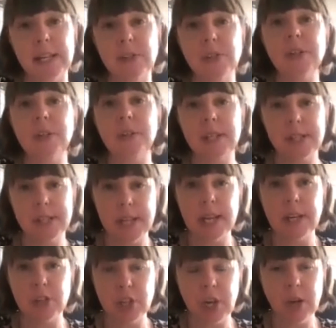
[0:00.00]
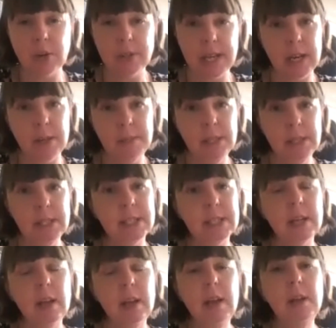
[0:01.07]
into this inner child element.
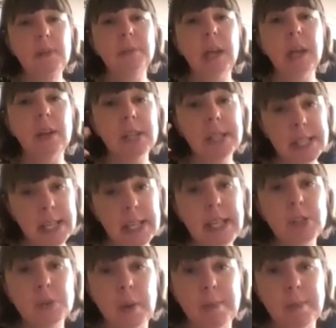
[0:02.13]
And I teach